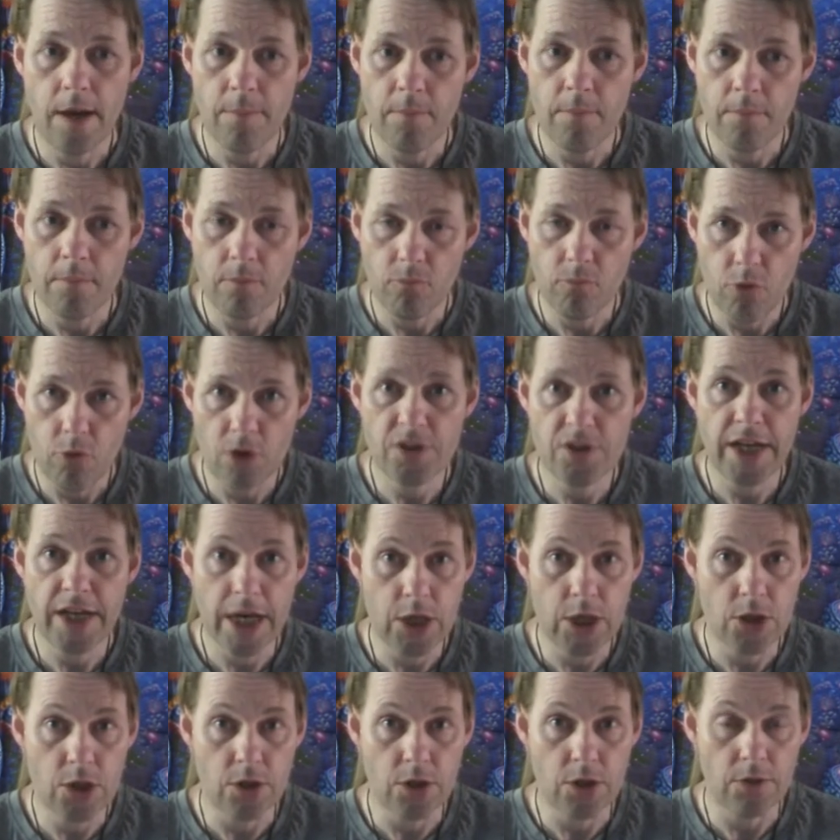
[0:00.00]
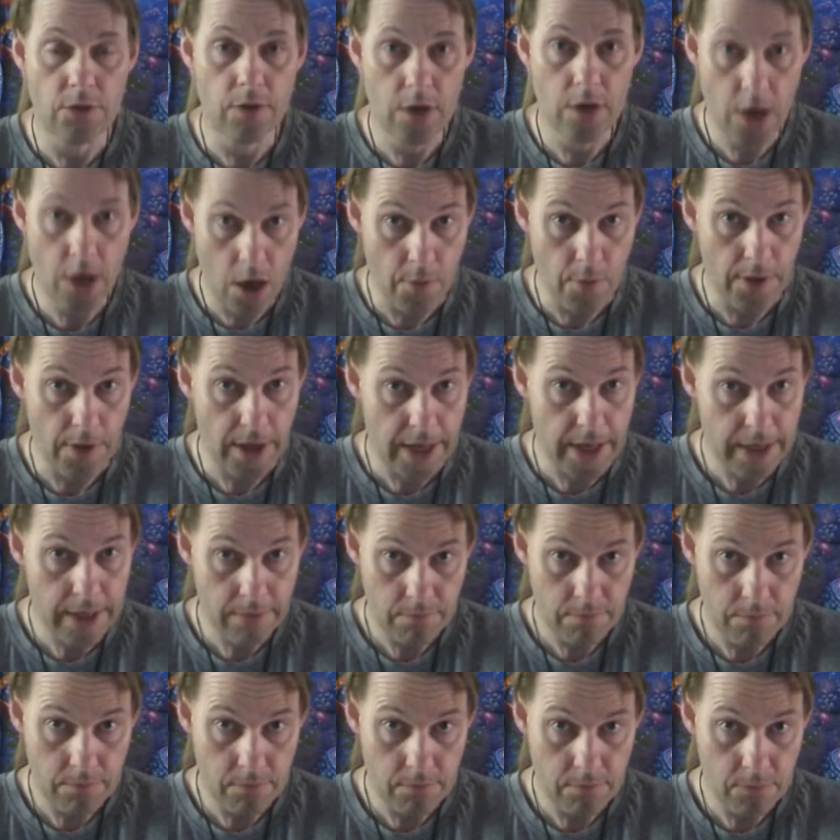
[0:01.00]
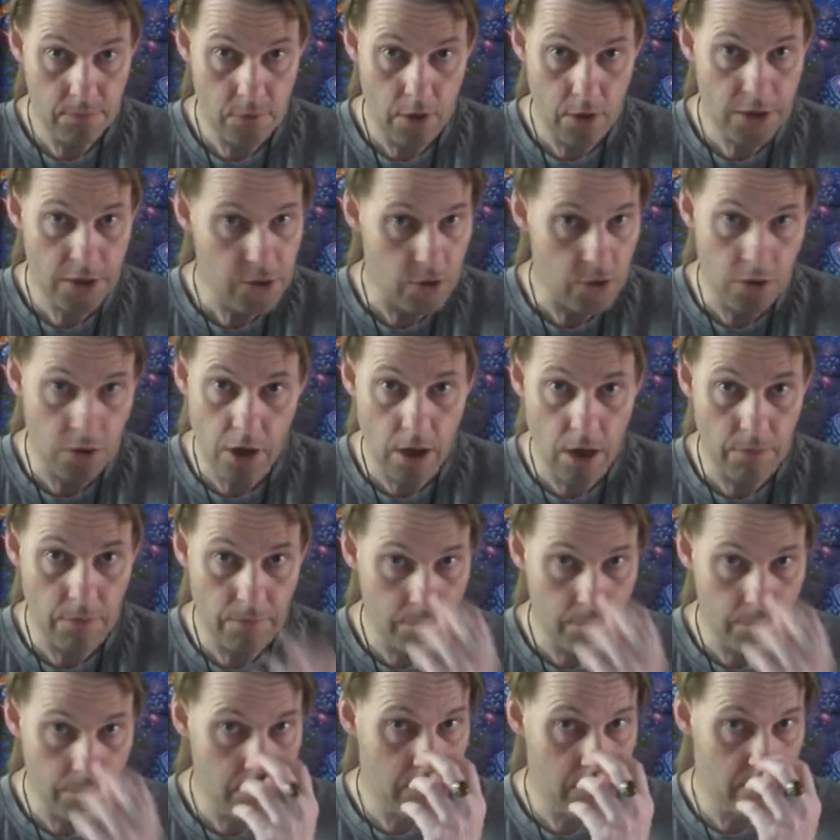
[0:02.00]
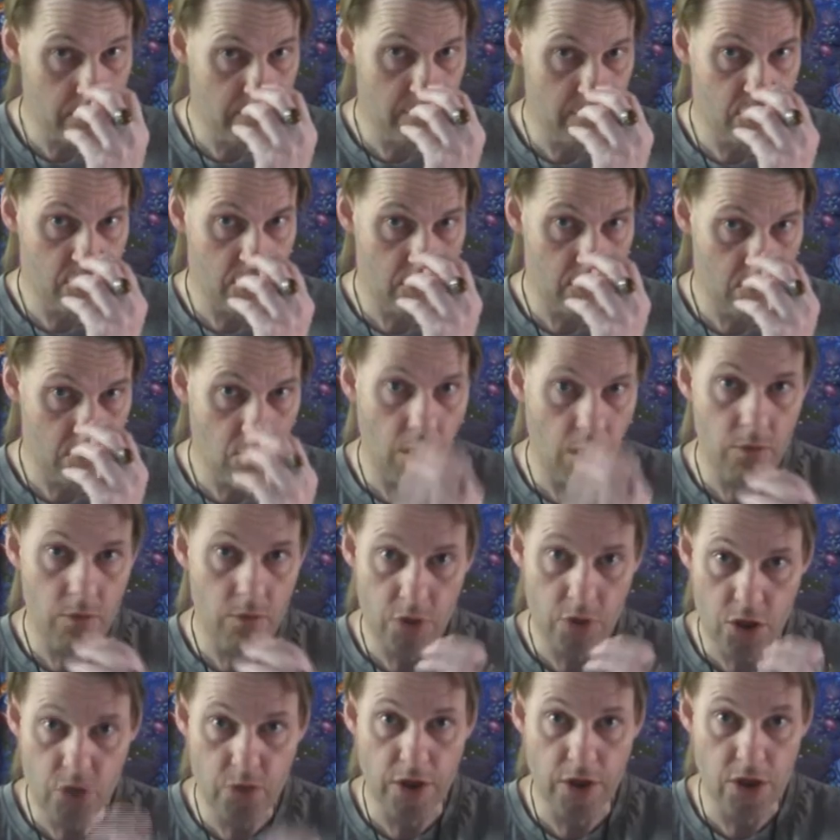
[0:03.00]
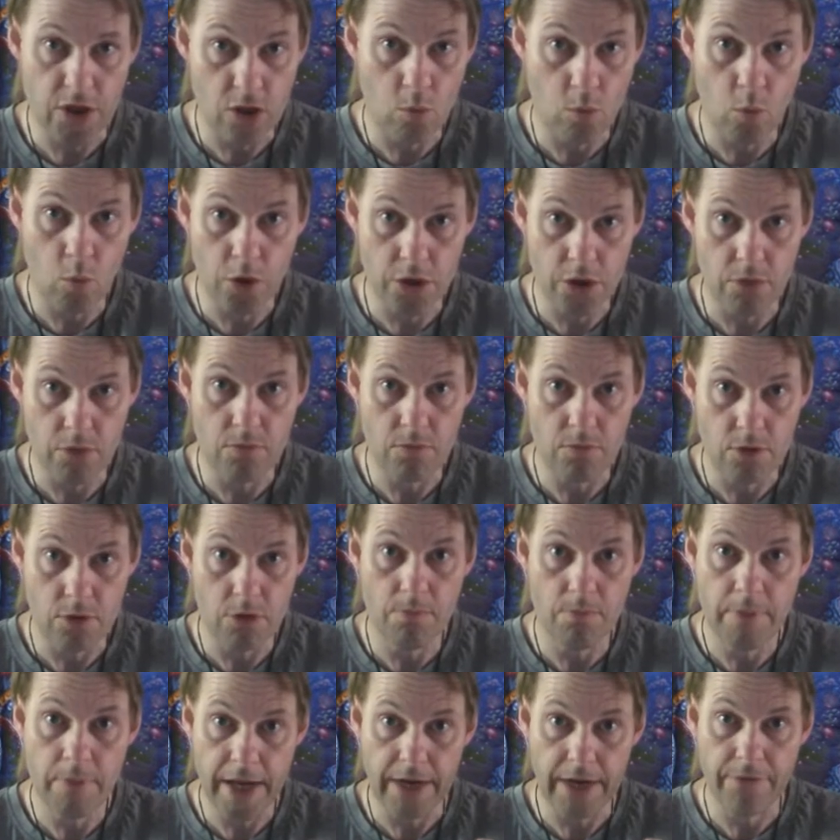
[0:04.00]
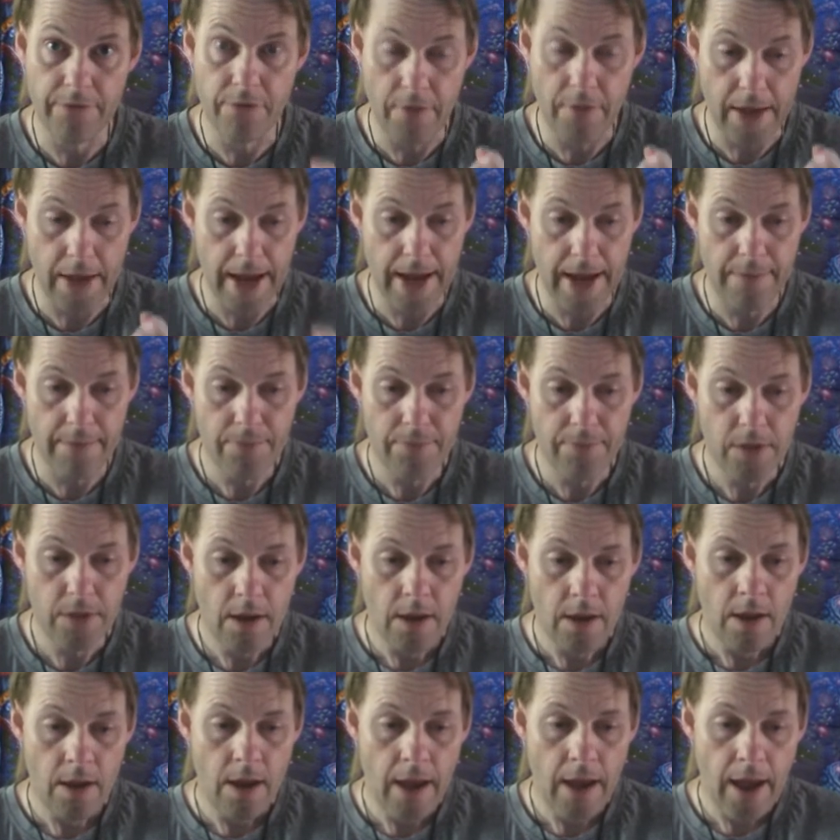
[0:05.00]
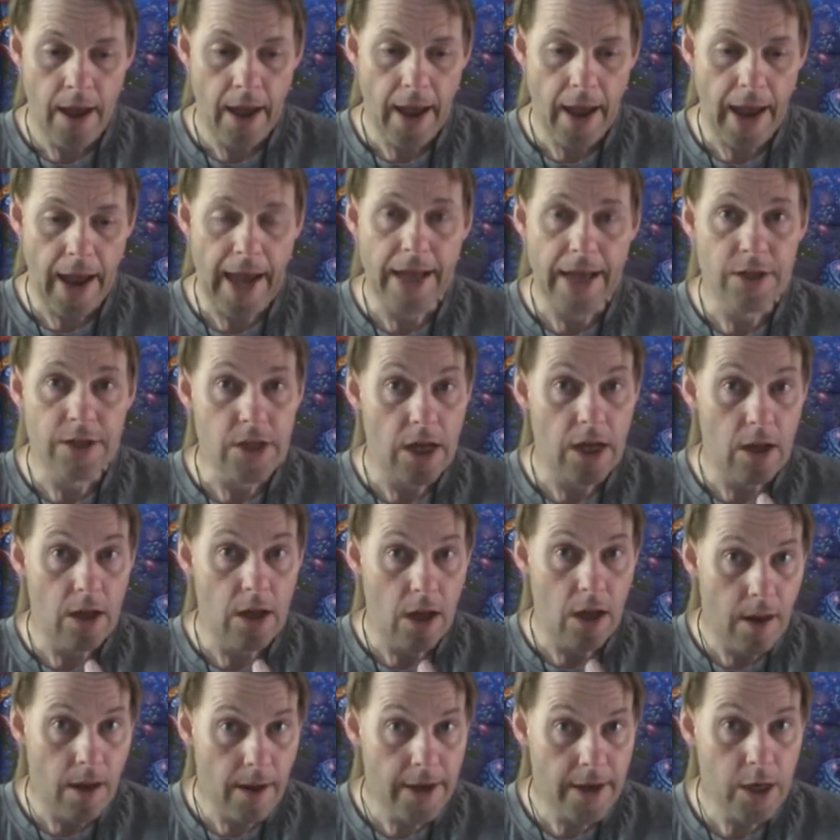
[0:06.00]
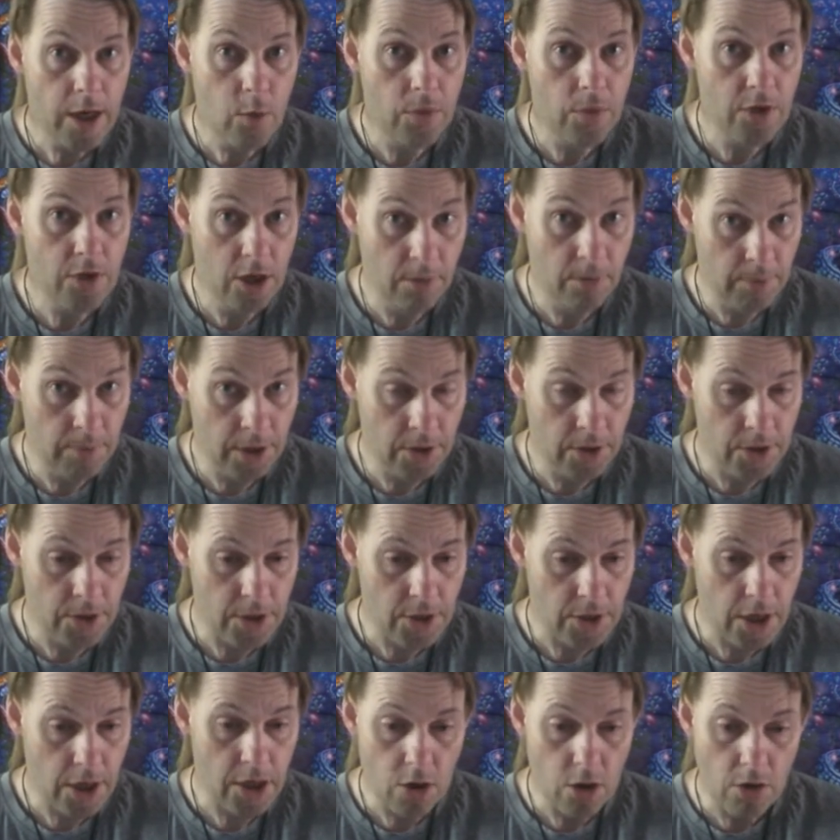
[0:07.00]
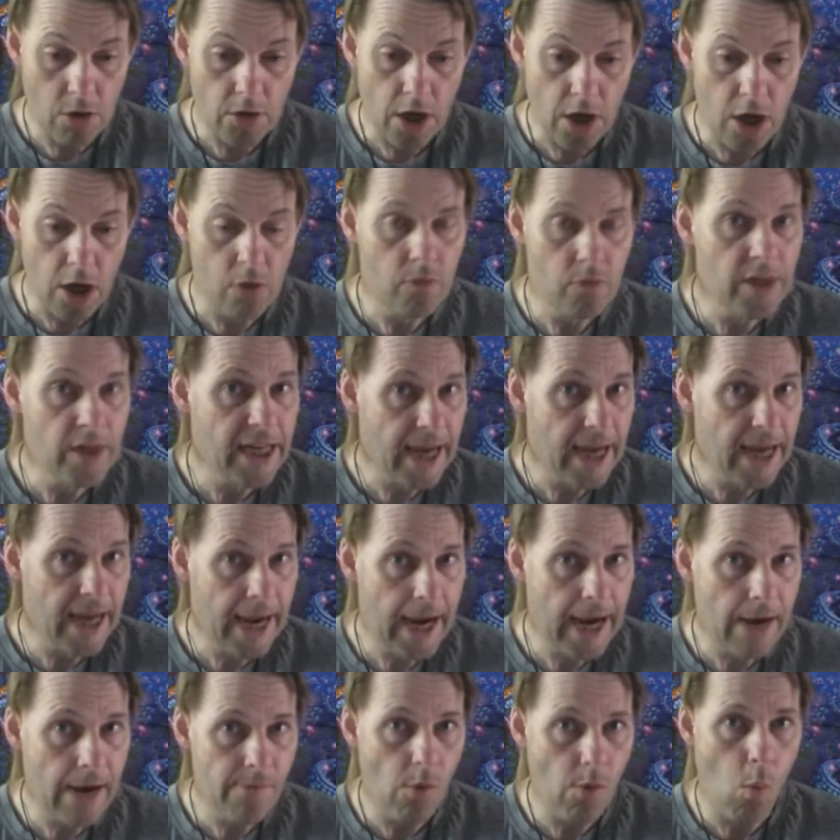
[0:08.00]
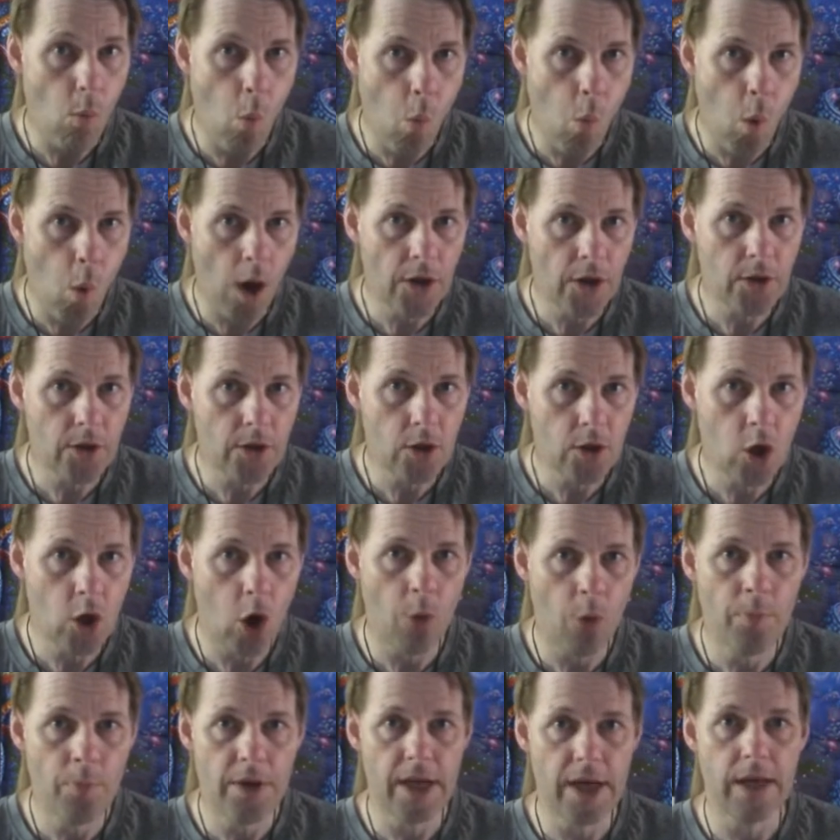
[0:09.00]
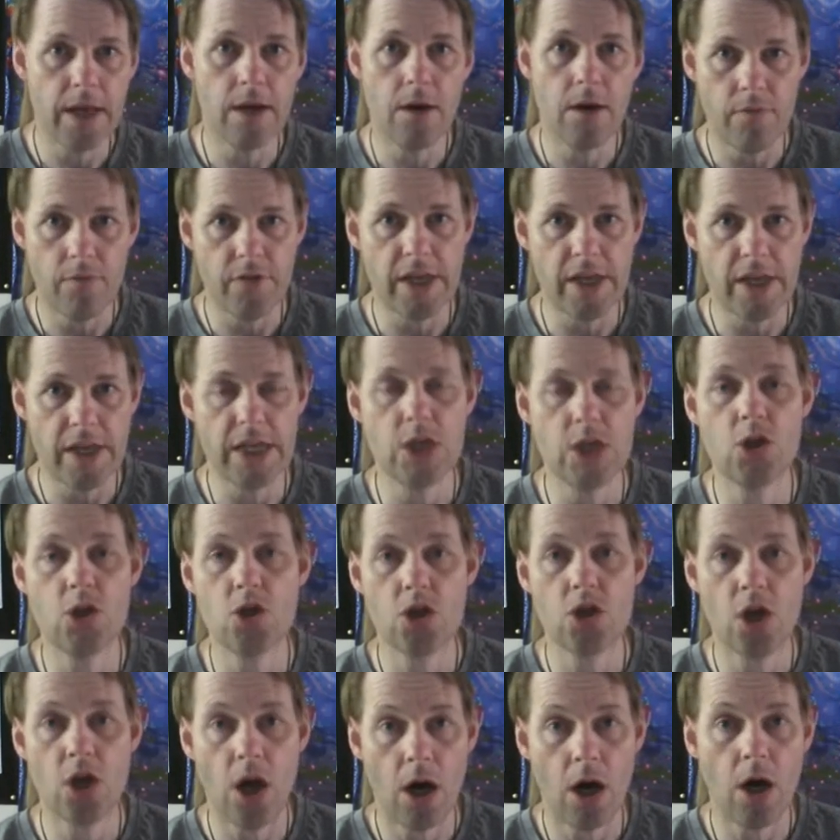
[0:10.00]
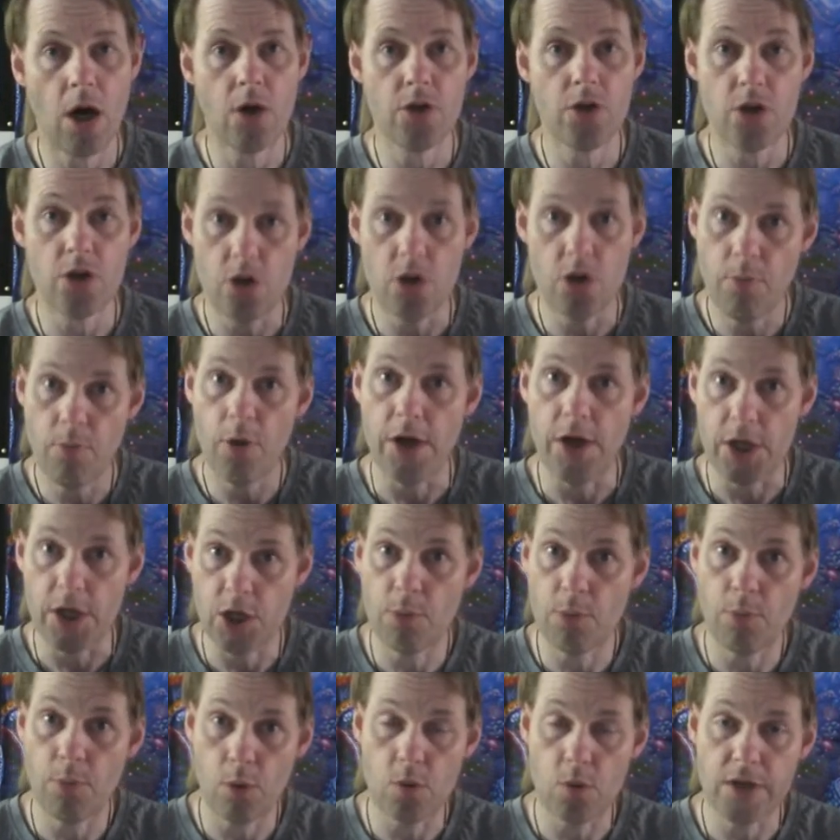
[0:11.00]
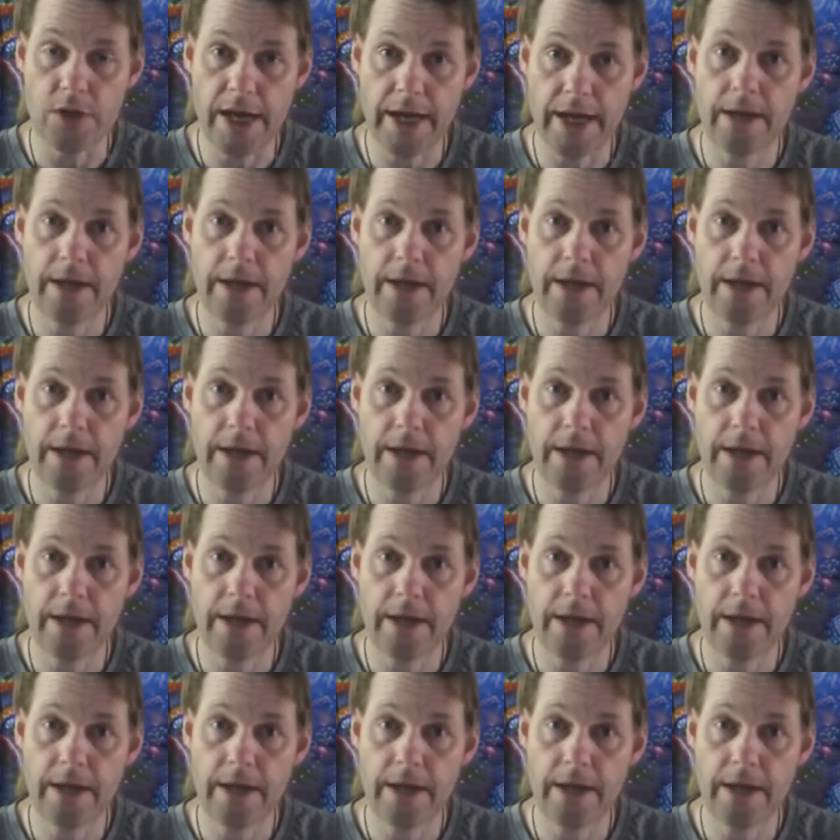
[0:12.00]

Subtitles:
rotation currently. Alright, so you're quite restricted on what you pick for that. And like with Commander, you can only have 1 copy of each card you put in your Brawl deck,